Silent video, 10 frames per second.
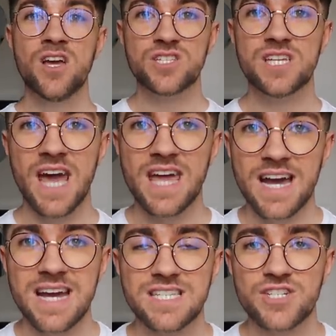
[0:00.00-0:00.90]
So yeah,
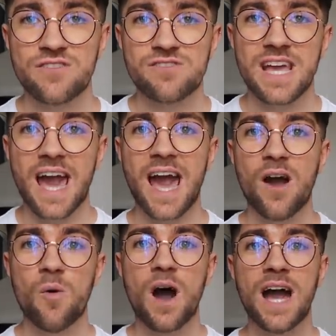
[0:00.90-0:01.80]
that is generally
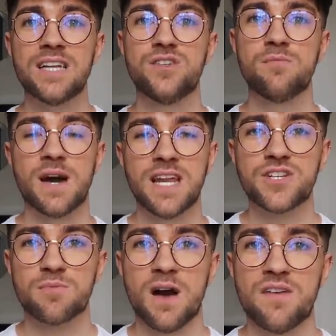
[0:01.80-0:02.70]
how I do
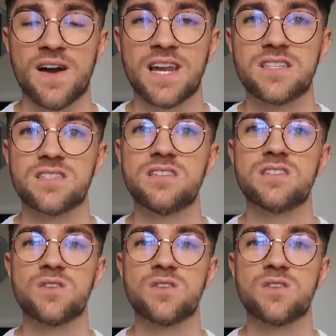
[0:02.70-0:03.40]
manage my finances.